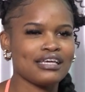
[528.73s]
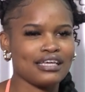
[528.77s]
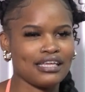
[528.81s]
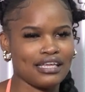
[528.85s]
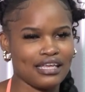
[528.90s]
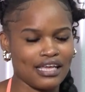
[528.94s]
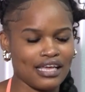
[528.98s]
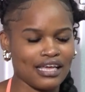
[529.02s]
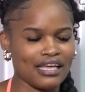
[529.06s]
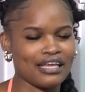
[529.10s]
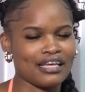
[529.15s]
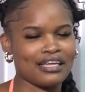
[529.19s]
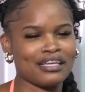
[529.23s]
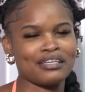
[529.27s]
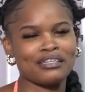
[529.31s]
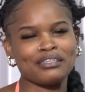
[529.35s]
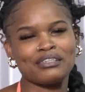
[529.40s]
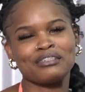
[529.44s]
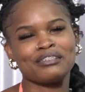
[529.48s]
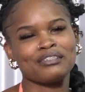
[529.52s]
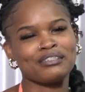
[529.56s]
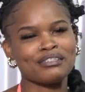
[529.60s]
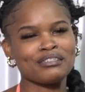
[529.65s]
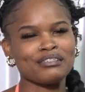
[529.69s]
Yeah.
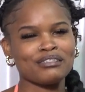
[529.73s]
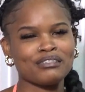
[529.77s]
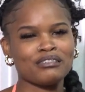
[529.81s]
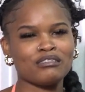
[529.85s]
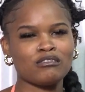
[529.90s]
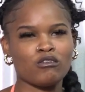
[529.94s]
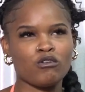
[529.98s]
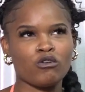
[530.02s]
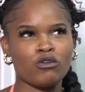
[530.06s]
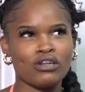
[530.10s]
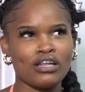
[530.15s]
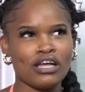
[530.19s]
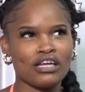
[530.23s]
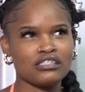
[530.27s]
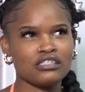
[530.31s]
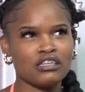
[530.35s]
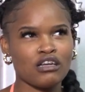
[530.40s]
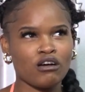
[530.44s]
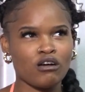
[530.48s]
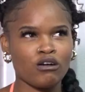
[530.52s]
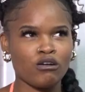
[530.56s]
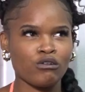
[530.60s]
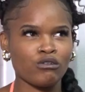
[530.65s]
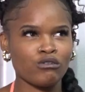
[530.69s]
So that's
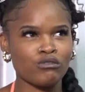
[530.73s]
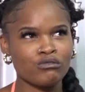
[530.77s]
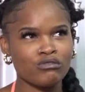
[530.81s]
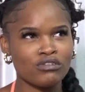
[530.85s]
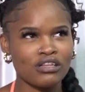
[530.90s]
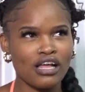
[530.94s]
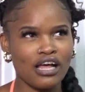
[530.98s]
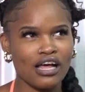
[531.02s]
how.